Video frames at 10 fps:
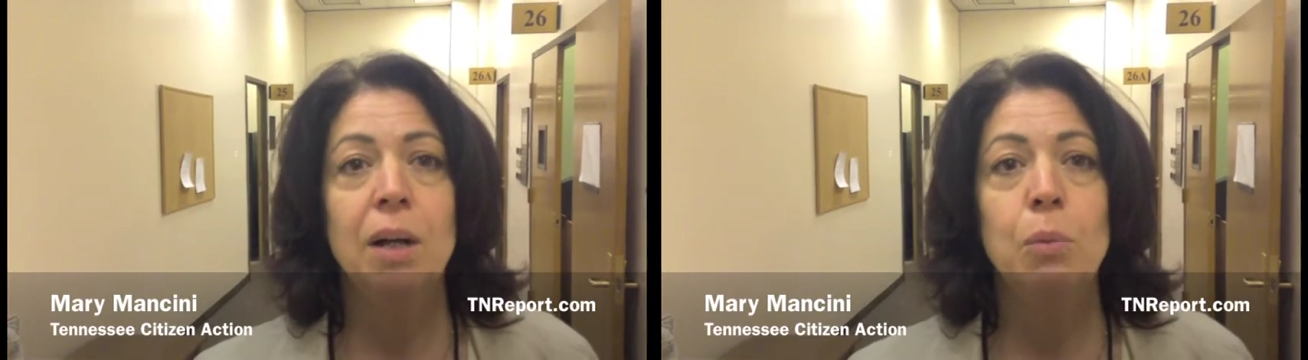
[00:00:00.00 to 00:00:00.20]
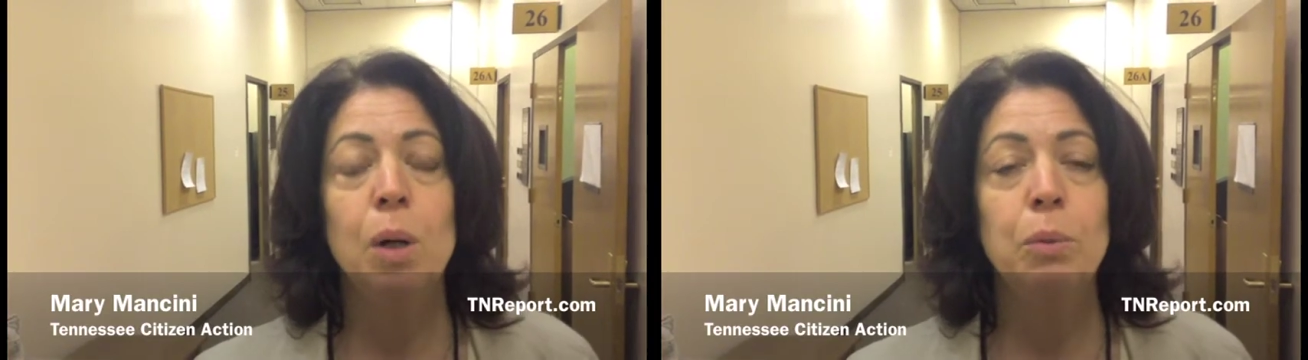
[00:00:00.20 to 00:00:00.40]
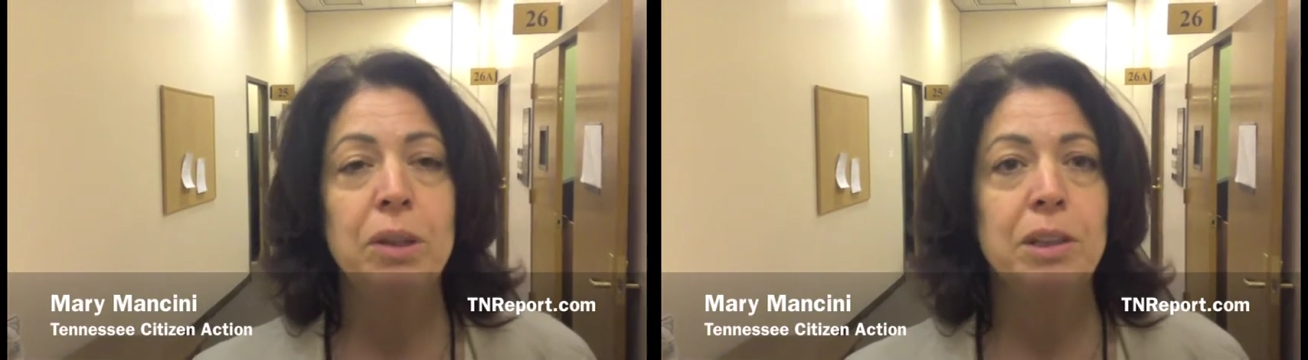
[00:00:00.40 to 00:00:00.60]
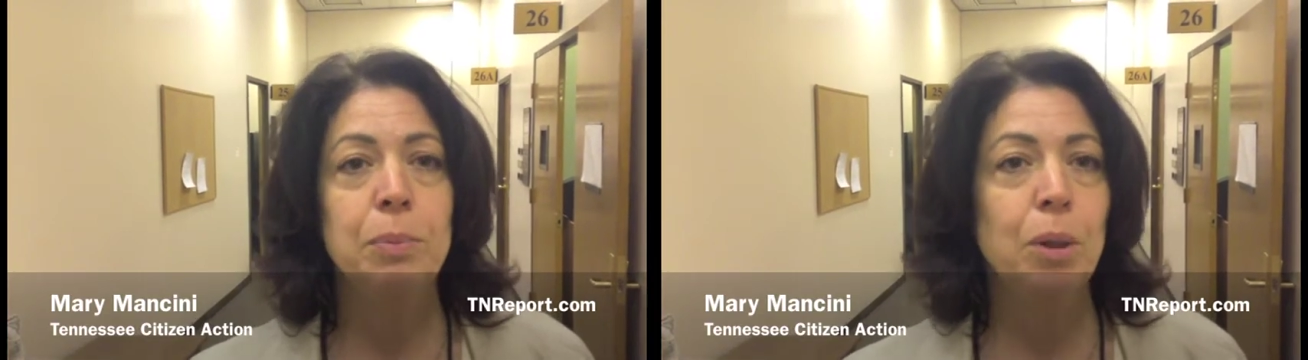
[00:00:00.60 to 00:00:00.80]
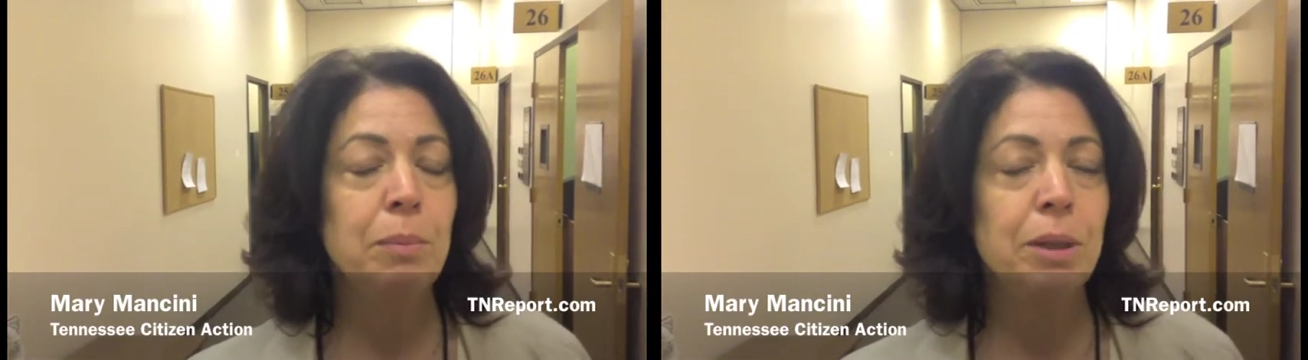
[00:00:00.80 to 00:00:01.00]
Well, with the
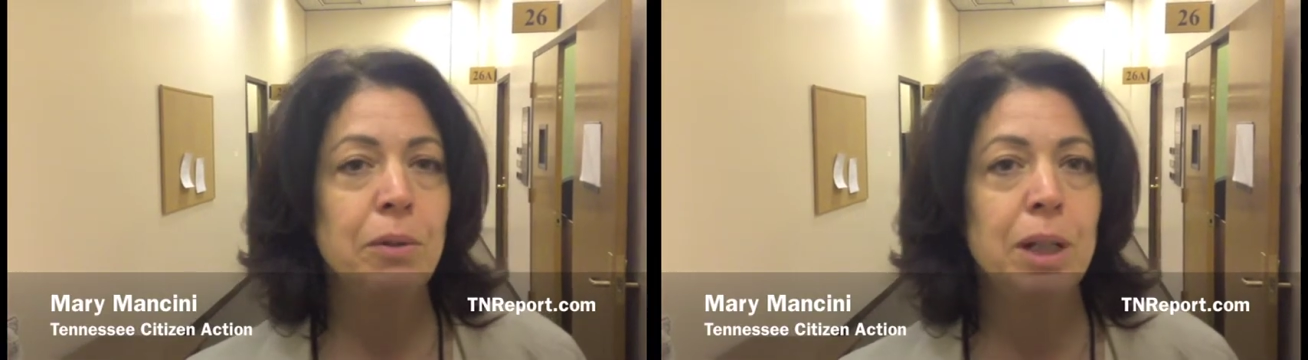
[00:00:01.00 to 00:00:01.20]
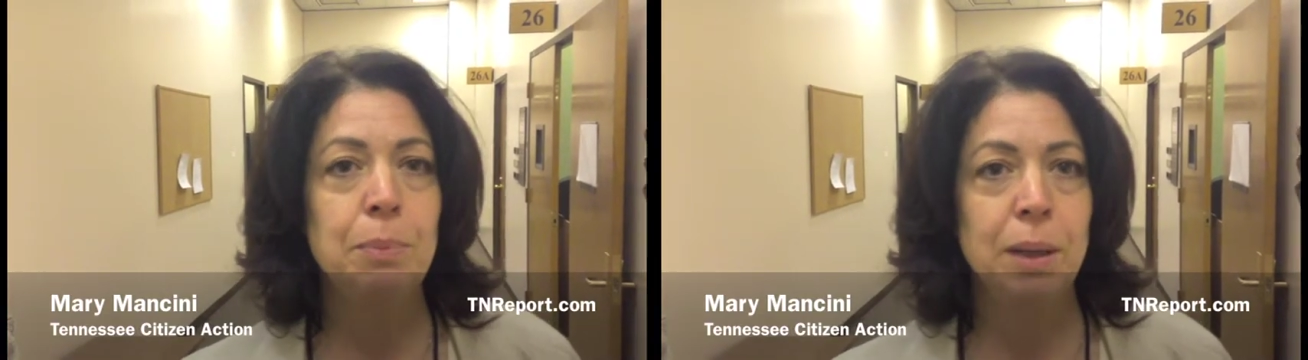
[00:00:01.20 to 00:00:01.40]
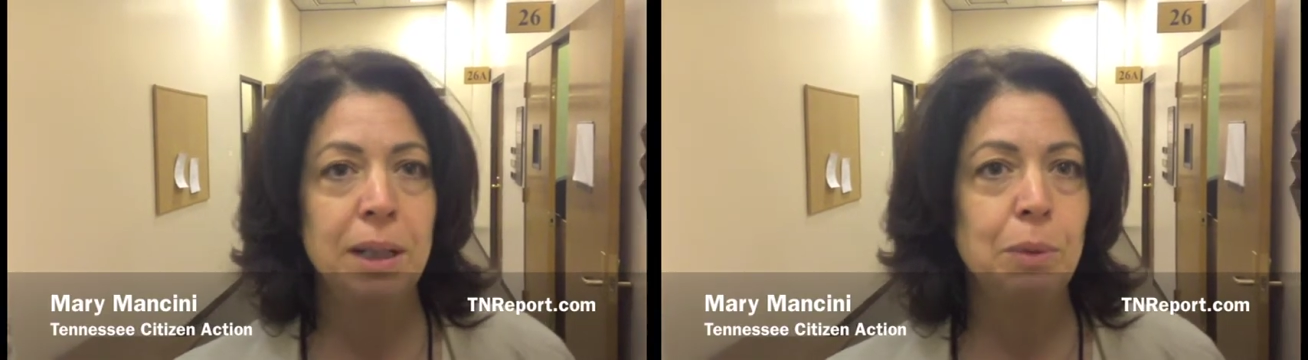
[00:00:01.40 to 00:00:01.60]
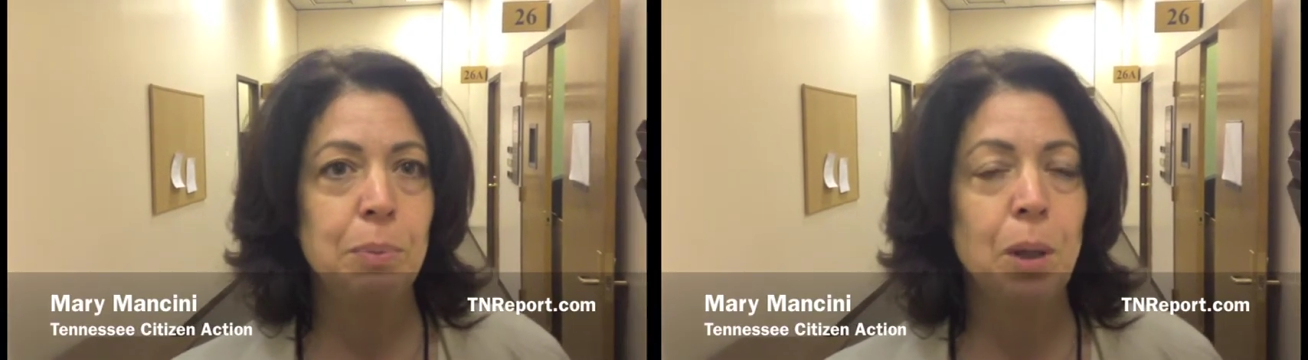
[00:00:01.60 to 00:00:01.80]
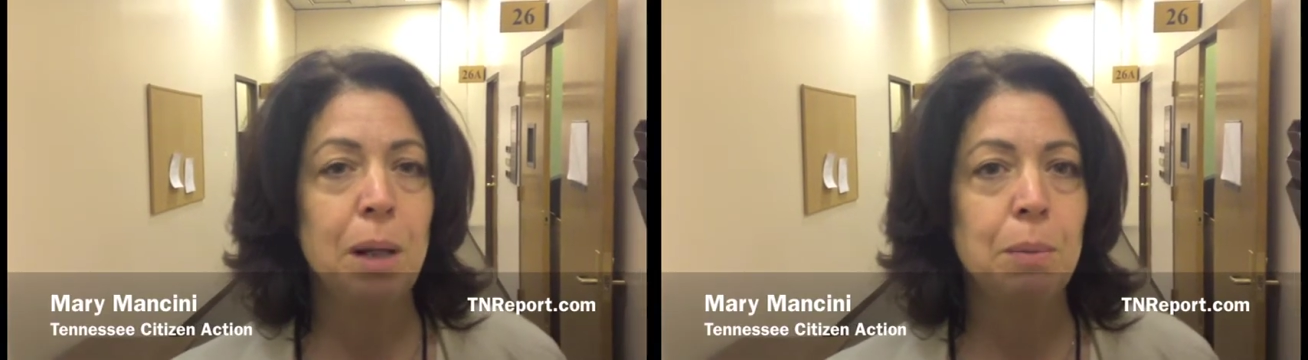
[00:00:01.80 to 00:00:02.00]
department already plagued
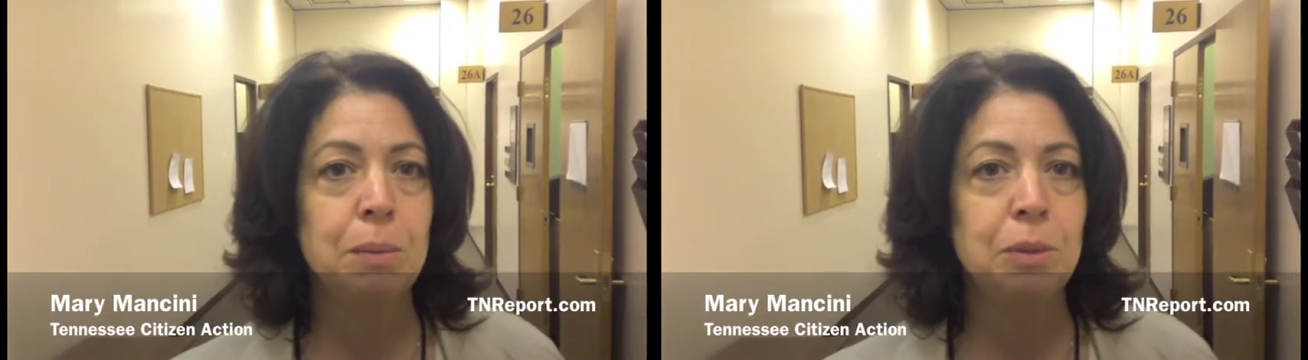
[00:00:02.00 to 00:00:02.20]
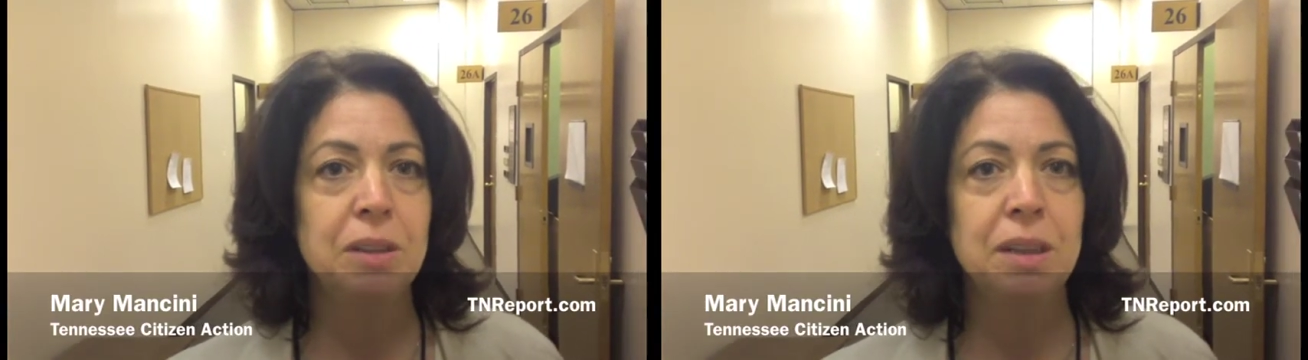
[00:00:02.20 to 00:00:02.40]
with problems,